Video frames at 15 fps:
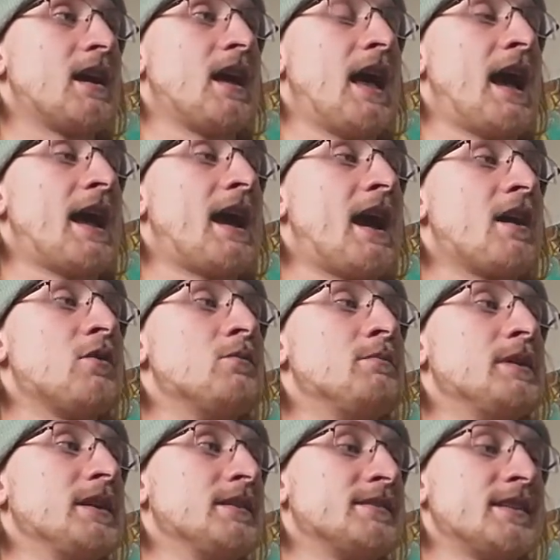I would
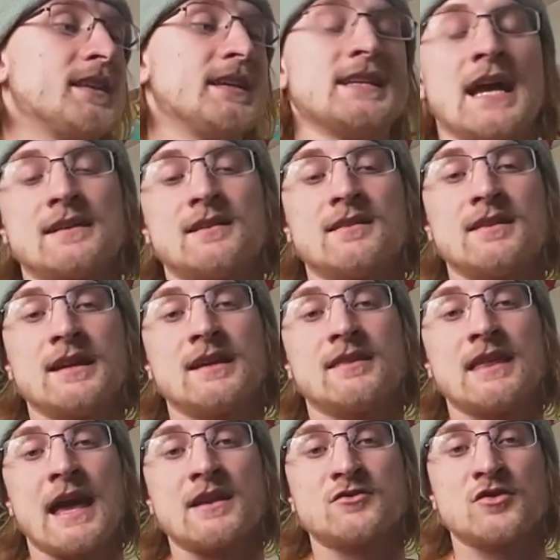be silly not to think
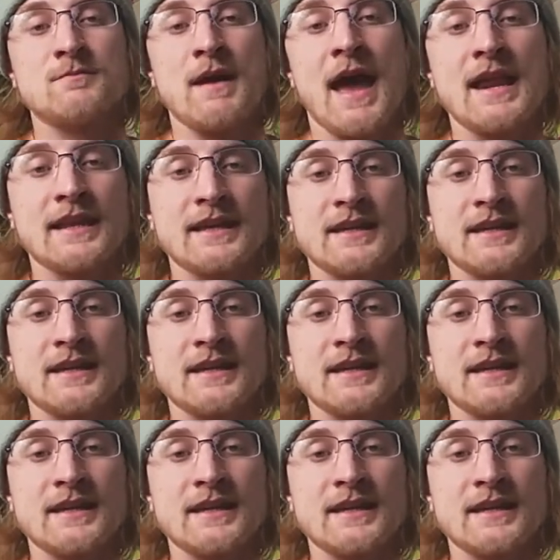that traumatic